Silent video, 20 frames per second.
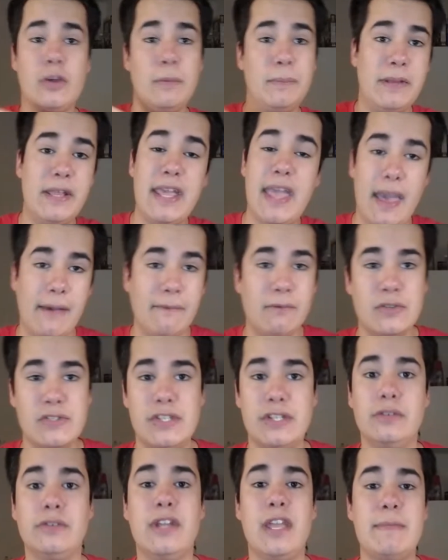play every
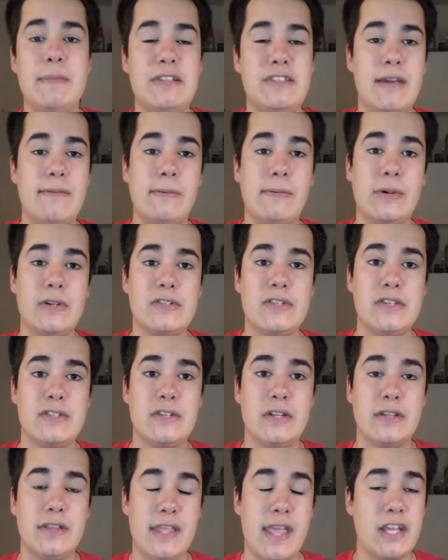single game that's ever
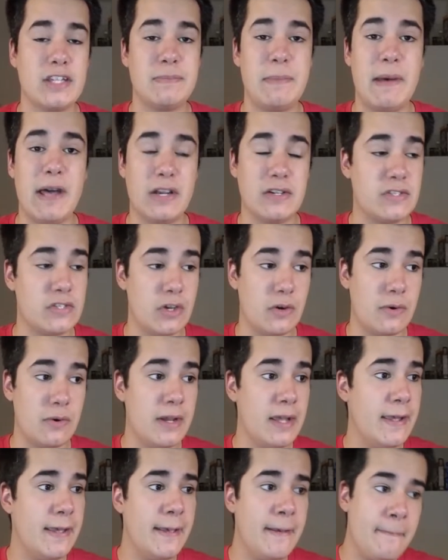existed on the Xbox. So
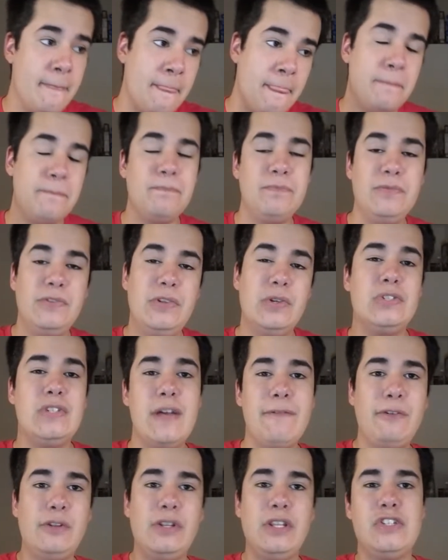there's
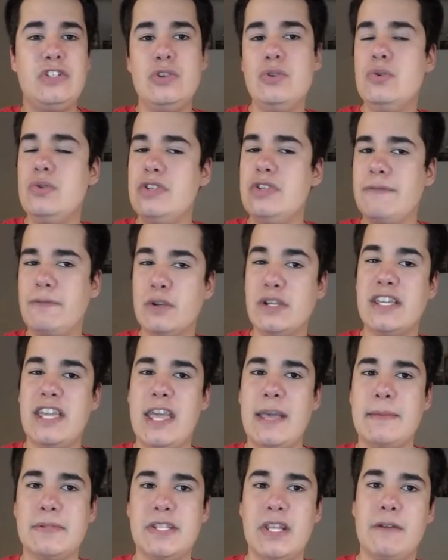definitely two different
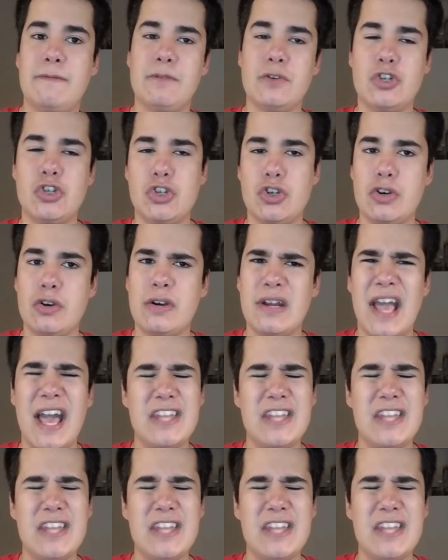camps there for sure.